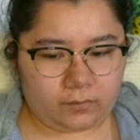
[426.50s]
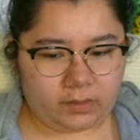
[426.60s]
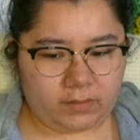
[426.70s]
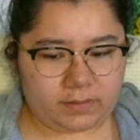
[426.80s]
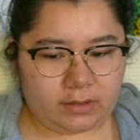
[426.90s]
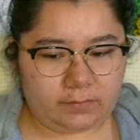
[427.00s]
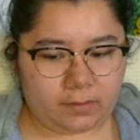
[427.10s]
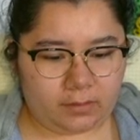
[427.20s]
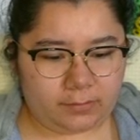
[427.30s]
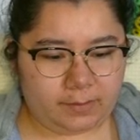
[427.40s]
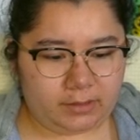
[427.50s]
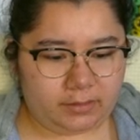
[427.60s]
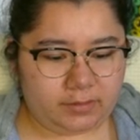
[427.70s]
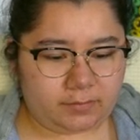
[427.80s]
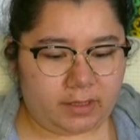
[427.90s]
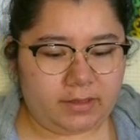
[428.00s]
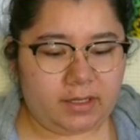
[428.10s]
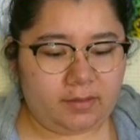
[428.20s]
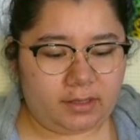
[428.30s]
Because out of all the berries right now,